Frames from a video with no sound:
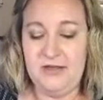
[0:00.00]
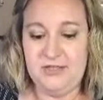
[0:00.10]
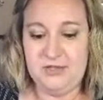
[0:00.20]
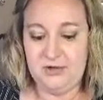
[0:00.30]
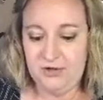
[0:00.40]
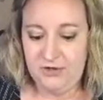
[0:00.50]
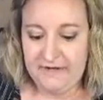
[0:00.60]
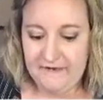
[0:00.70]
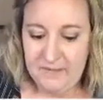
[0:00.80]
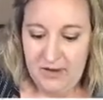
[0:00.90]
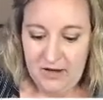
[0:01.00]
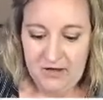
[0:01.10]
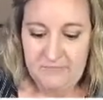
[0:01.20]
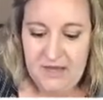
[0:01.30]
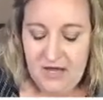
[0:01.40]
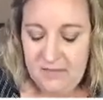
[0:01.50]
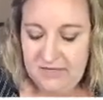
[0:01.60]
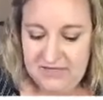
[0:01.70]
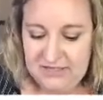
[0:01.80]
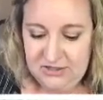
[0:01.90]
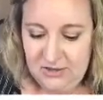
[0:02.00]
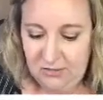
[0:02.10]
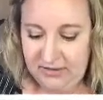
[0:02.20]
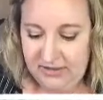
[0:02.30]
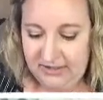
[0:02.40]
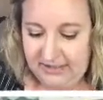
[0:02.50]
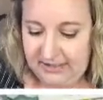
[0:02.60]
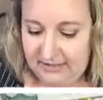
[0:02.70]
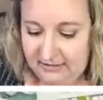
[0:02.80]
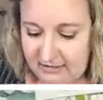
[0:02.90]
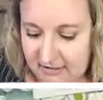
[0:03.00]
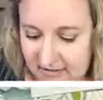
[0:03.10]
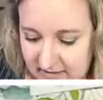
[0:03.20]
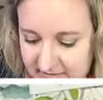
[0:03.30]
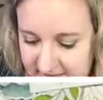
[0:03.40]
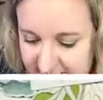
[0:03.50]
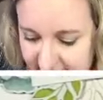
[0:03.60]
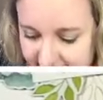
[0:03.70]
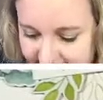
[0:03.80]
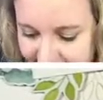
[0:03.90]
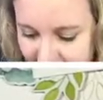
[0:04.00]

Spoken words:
circle at the bottom because you don't really need to line